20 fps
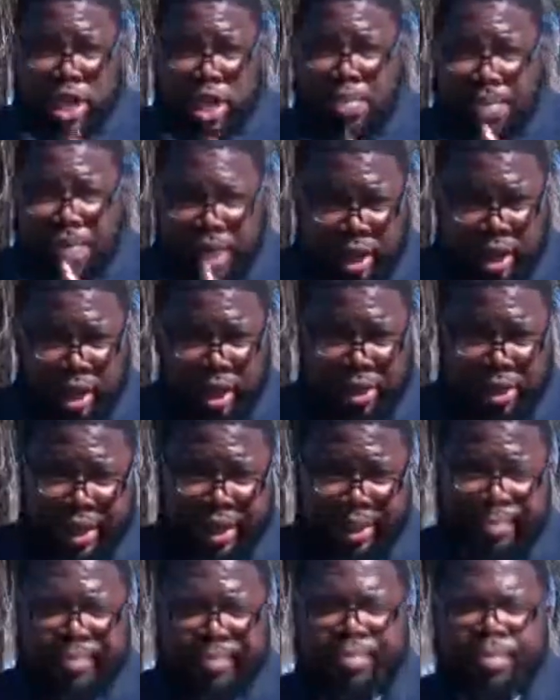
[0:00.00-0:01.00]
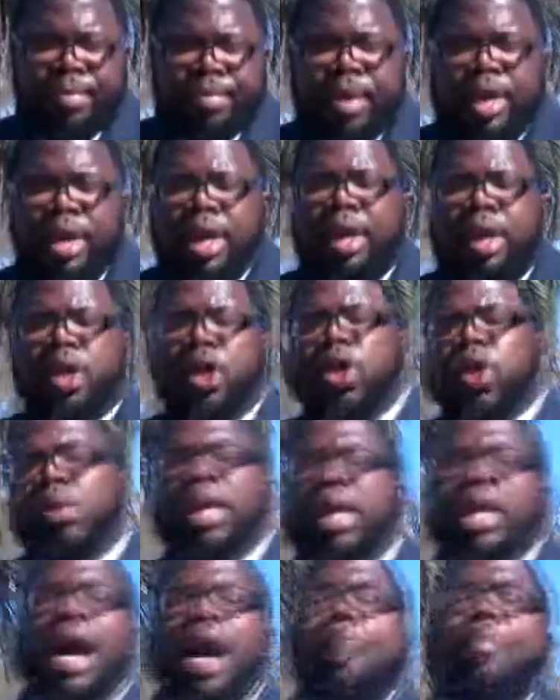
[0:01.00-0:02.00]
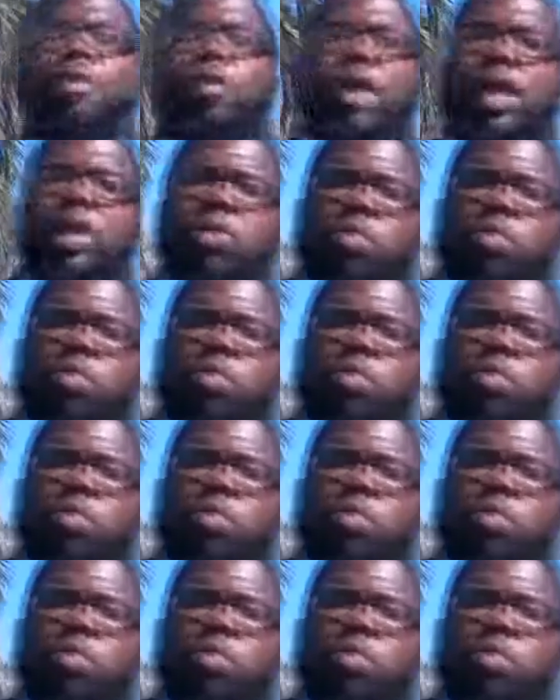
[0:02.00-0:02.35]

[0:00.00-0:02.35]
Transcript: hear me clearly. You can operate